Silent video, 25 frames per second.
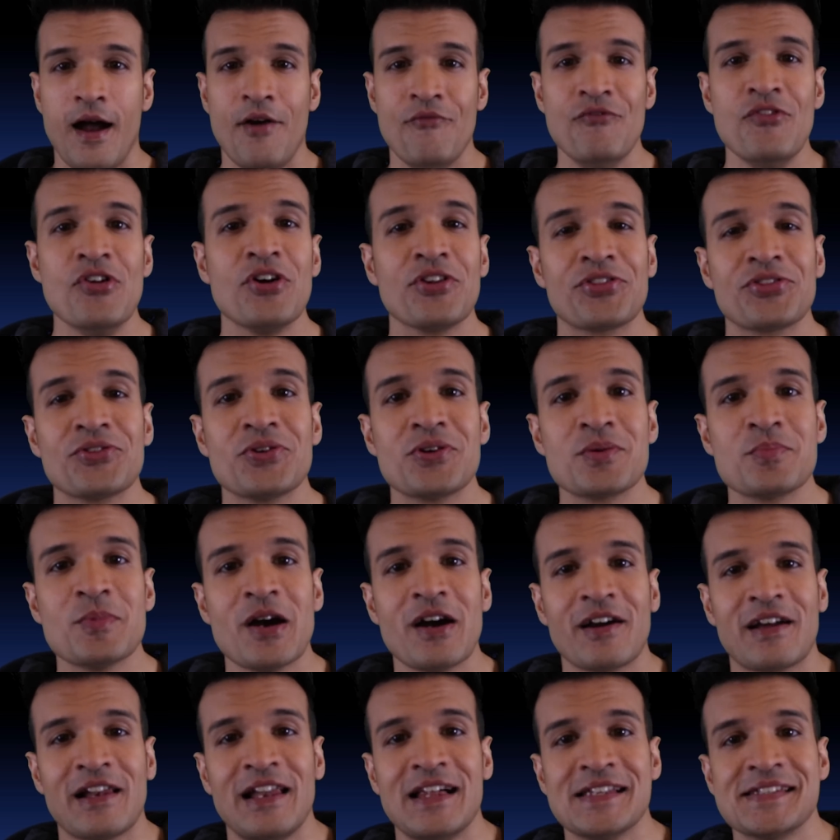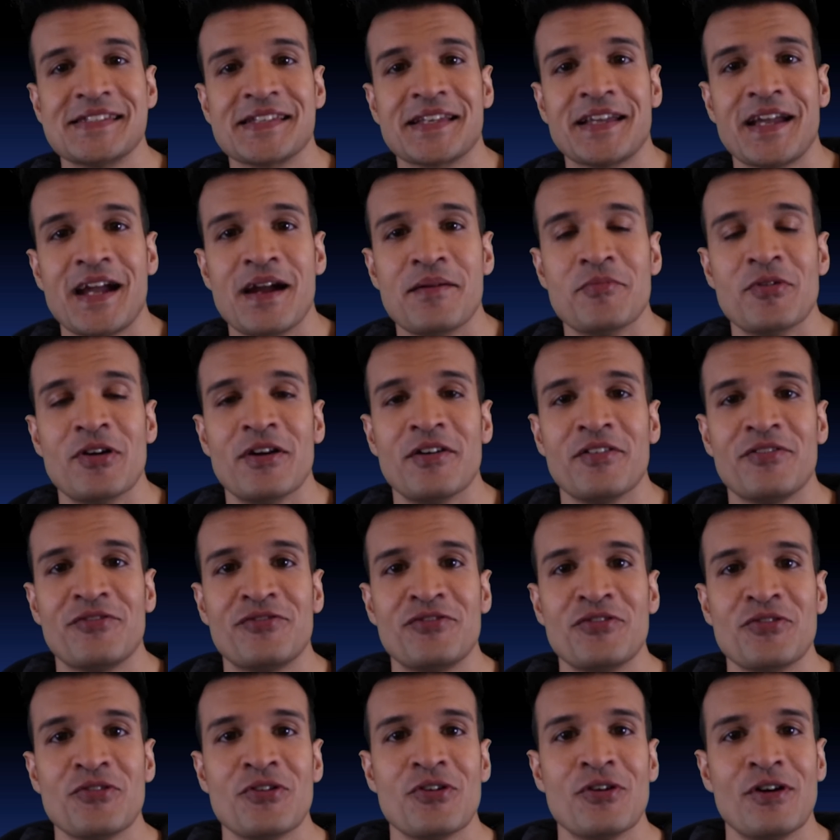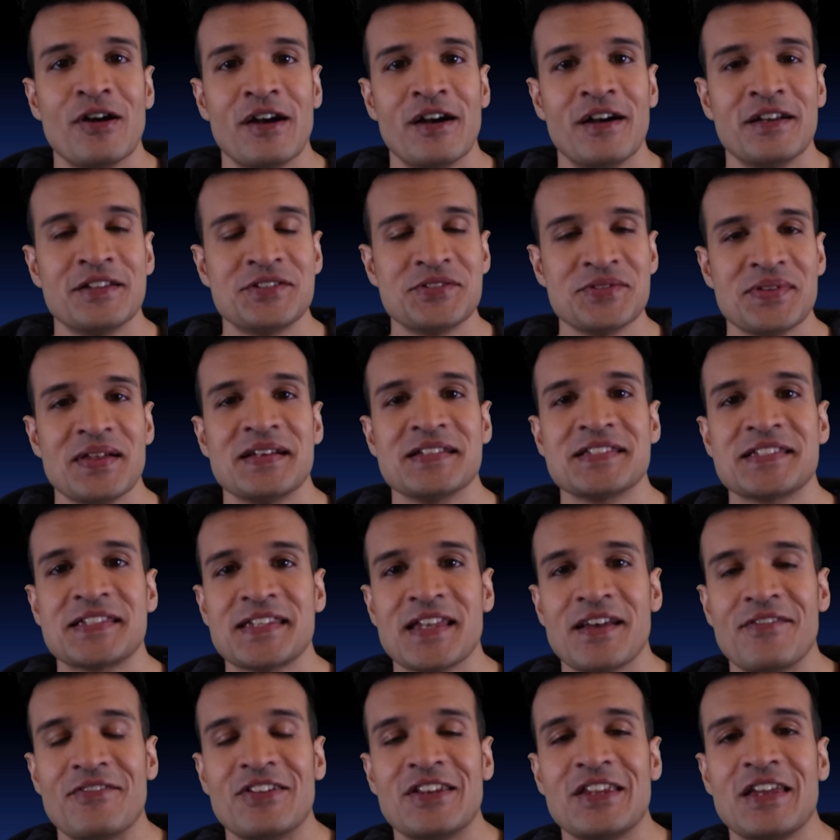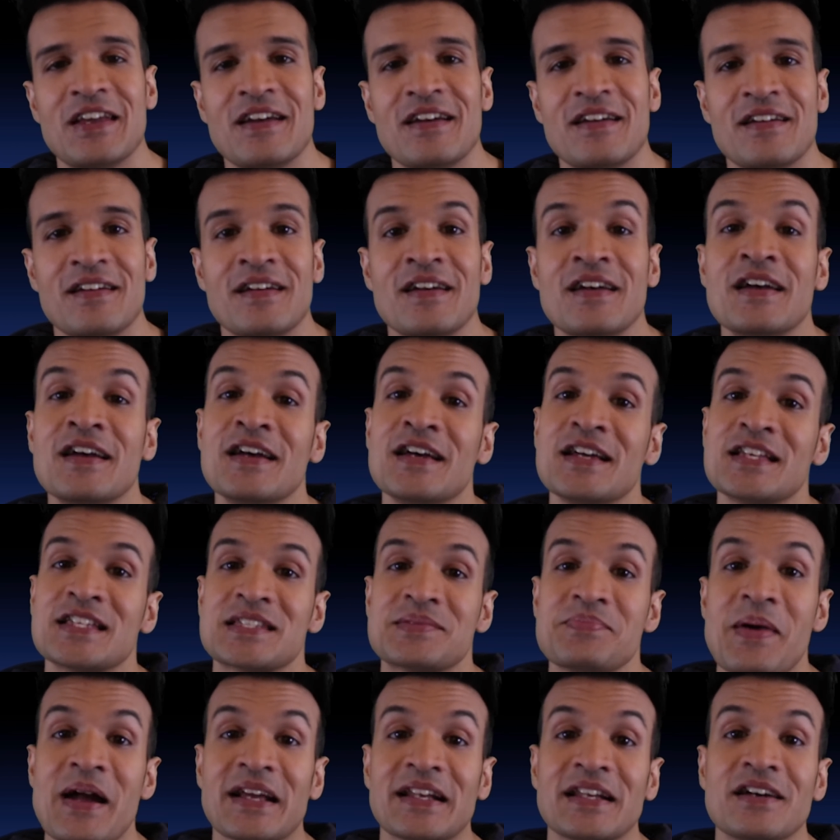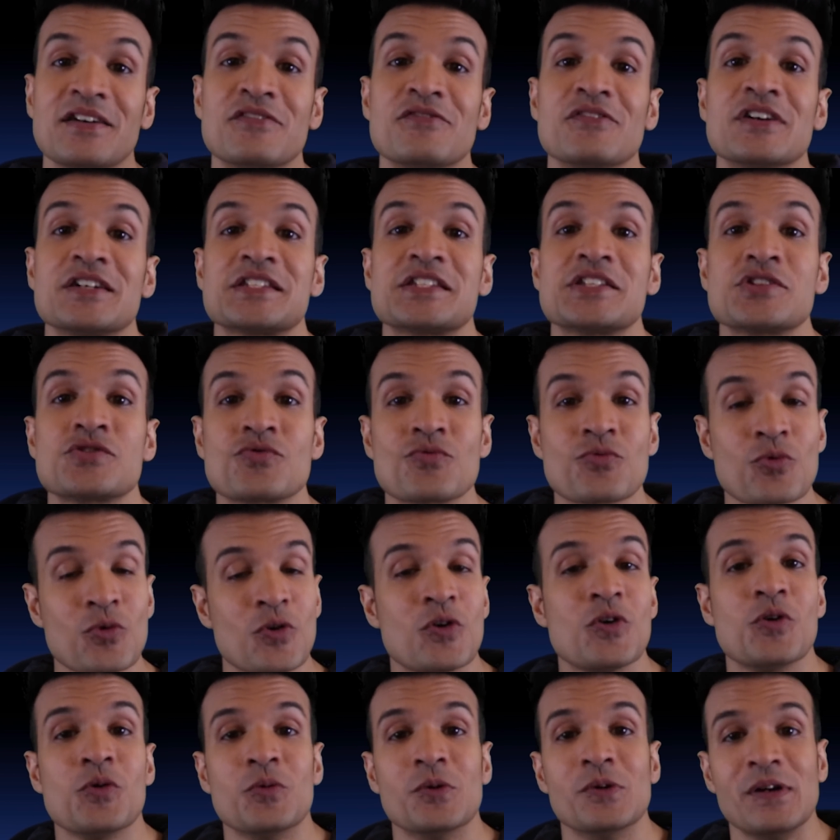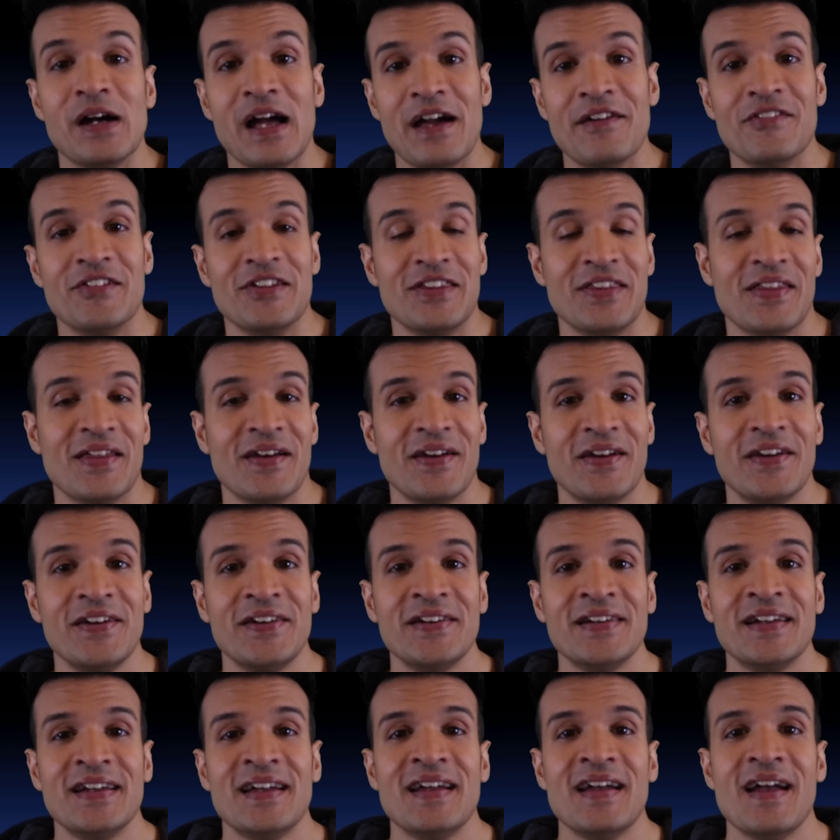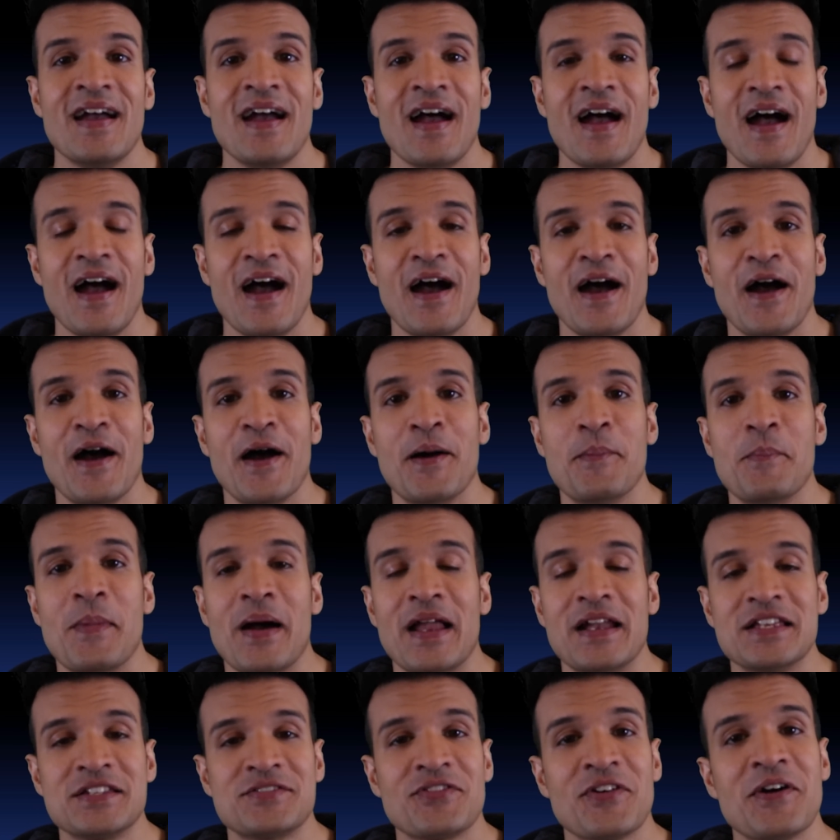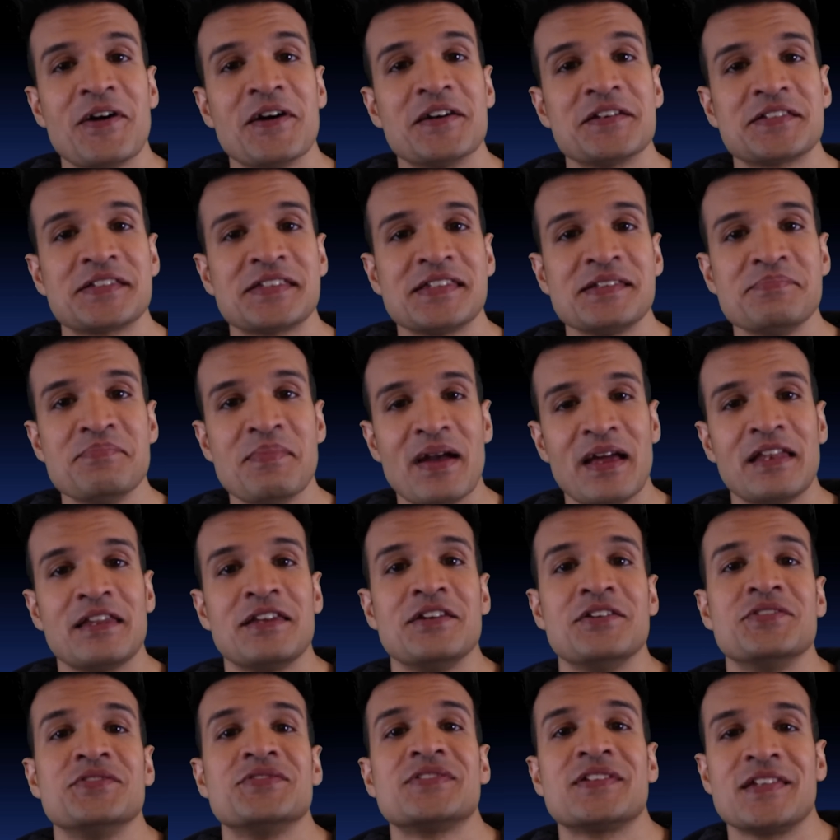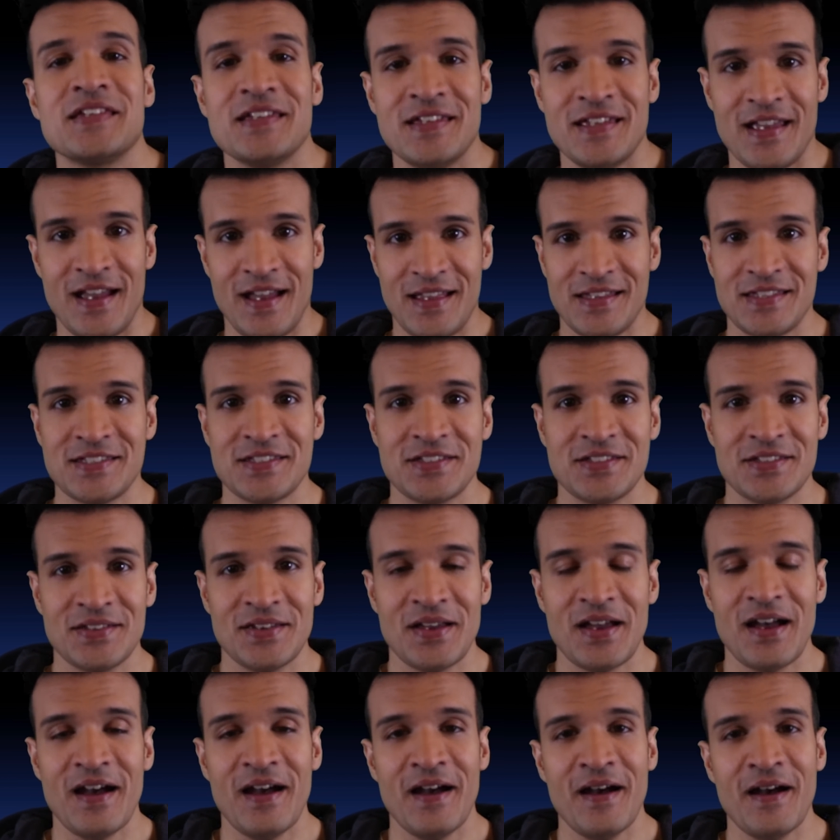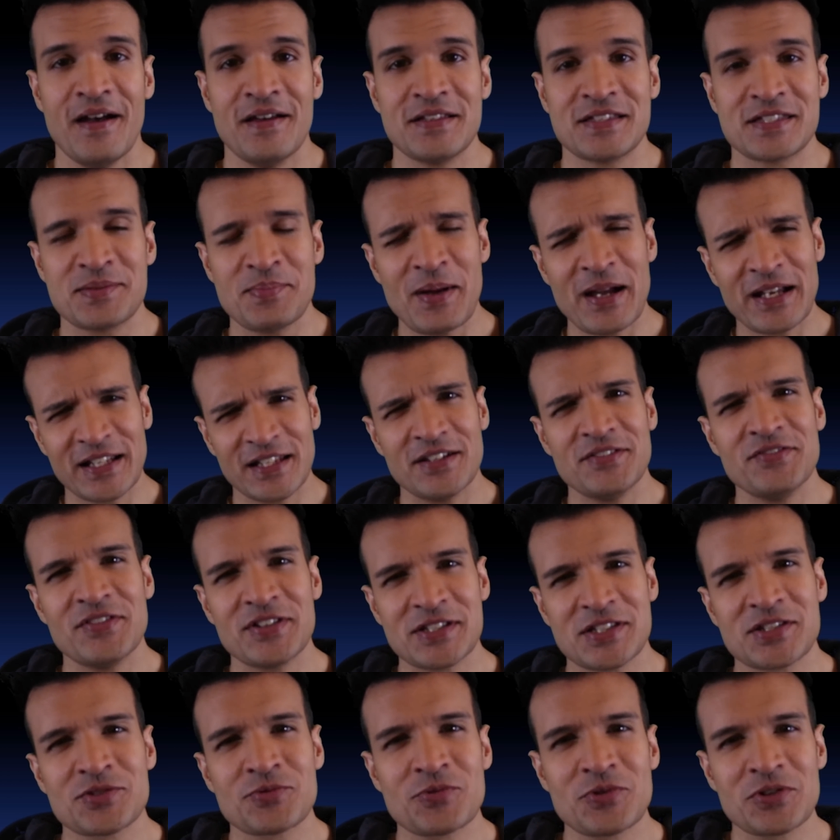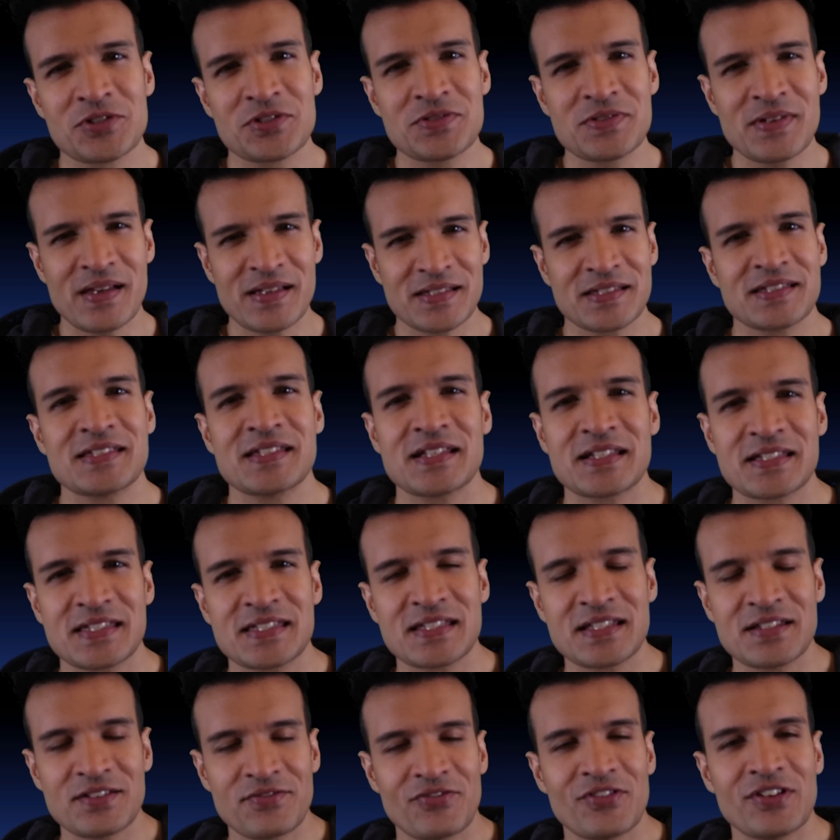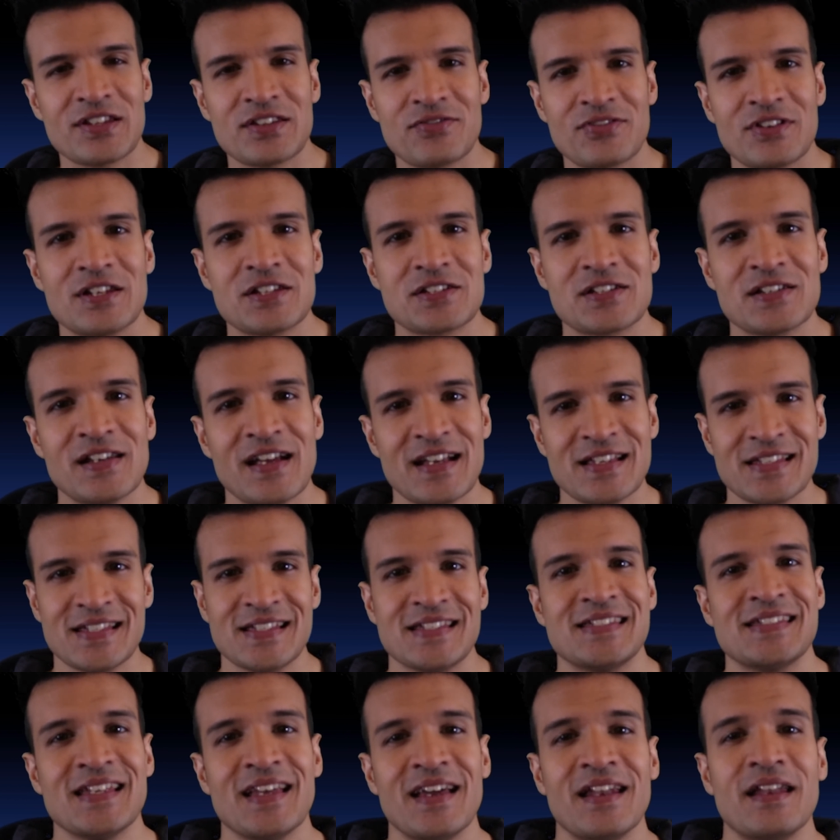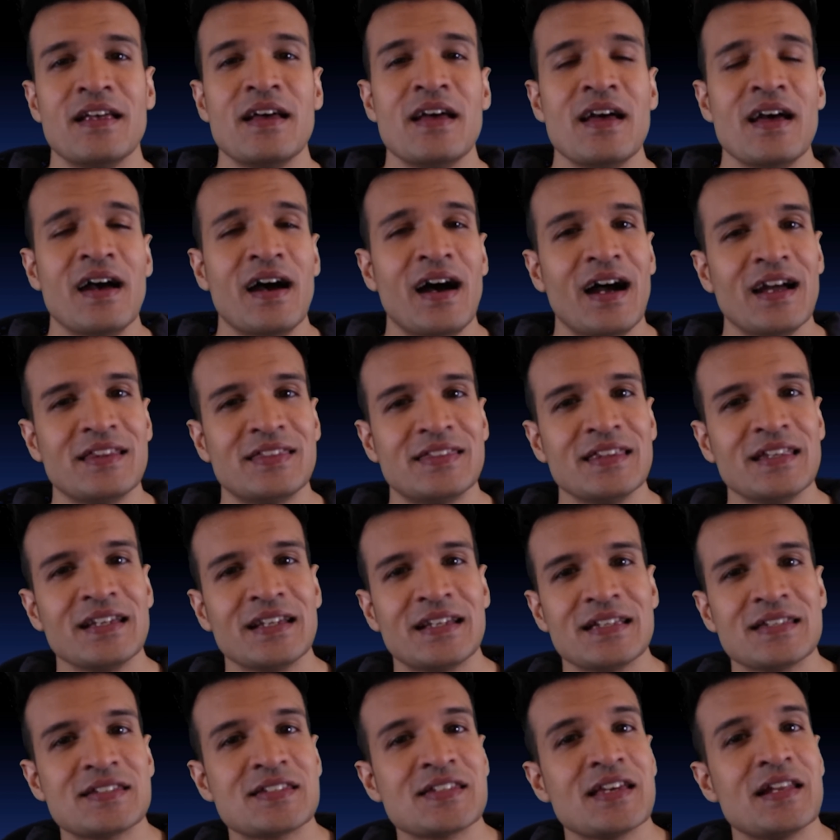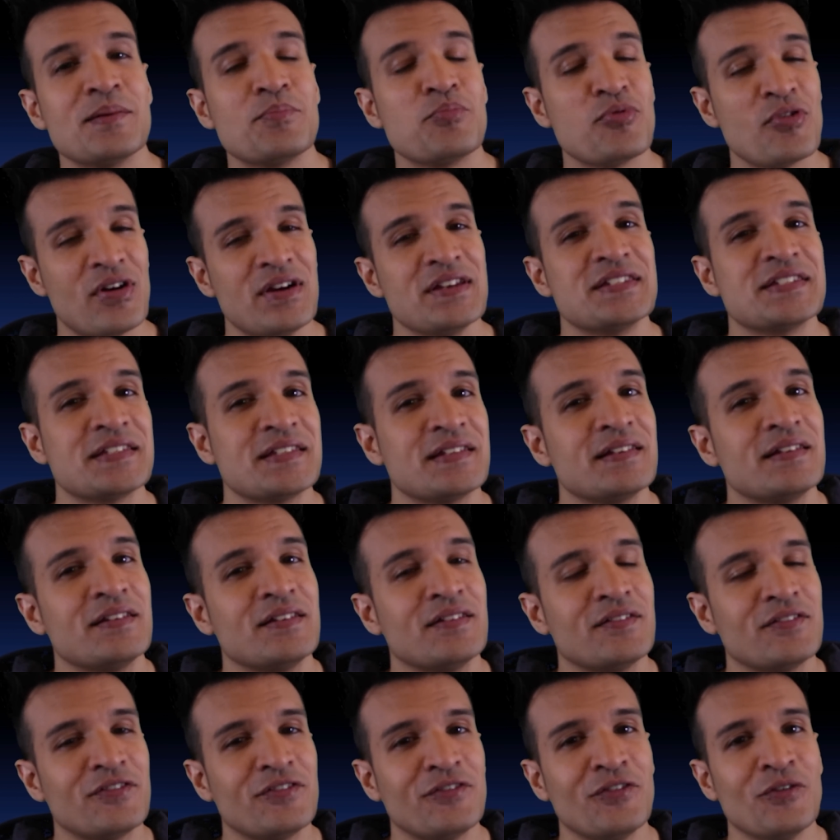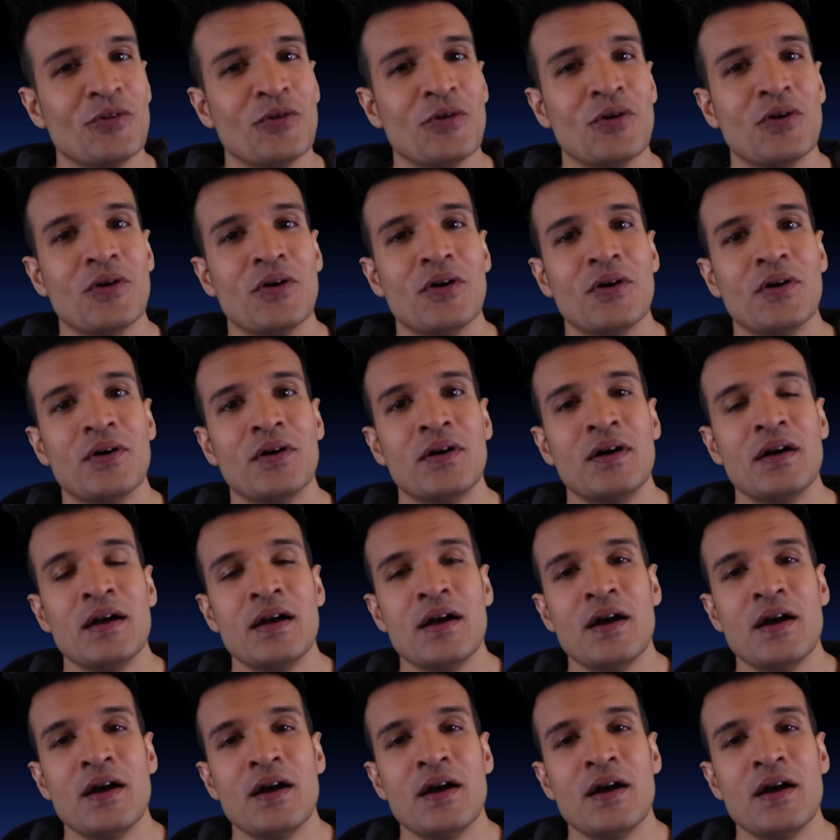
I've not thought about classic camera for 2007 yet. SmackDown vs. Raw will have it though. And as far as the menus, yes. SmackDown vs. Raw 2006's Definitive Edition, as I said, I think has set a precedent for